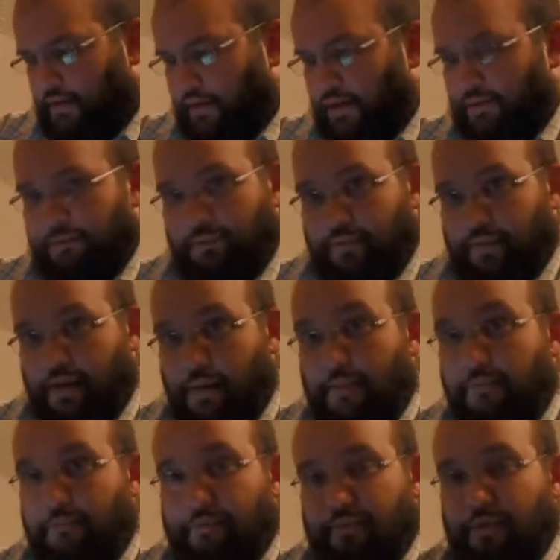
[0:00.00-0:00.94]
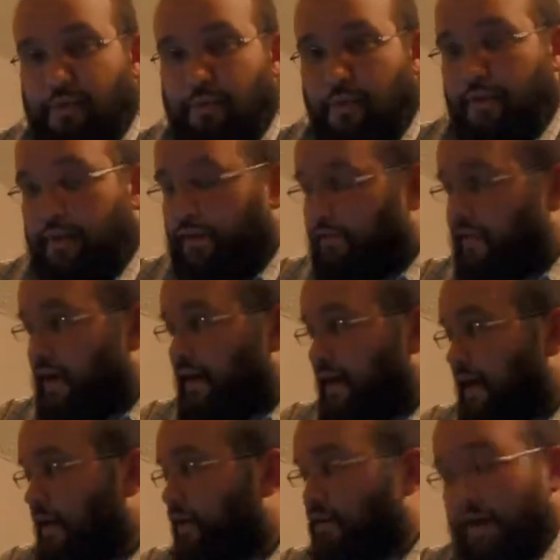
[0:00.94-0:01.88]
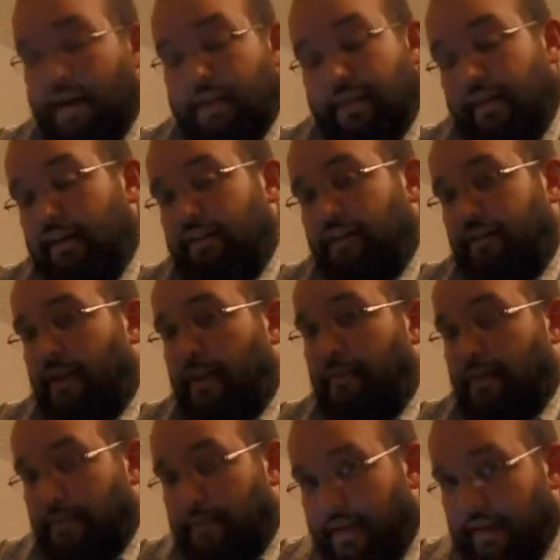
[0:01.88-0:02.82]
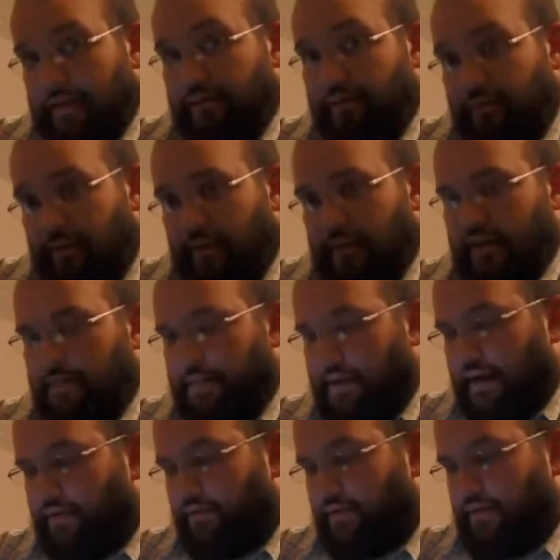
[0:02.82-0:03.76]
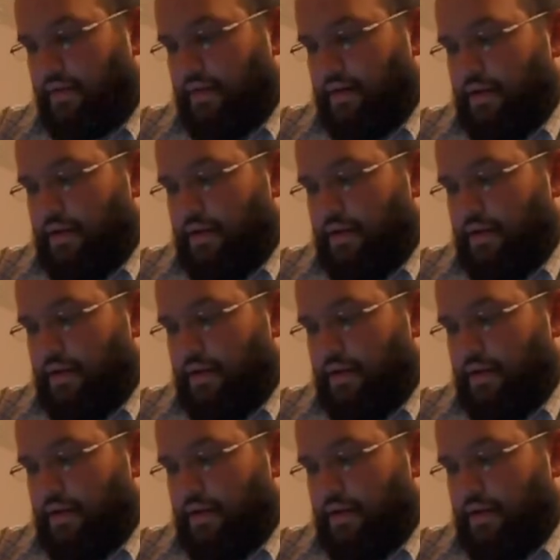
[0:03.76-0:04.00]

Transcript: That's coming from someone that's not had great things to say about the PS3 in the past.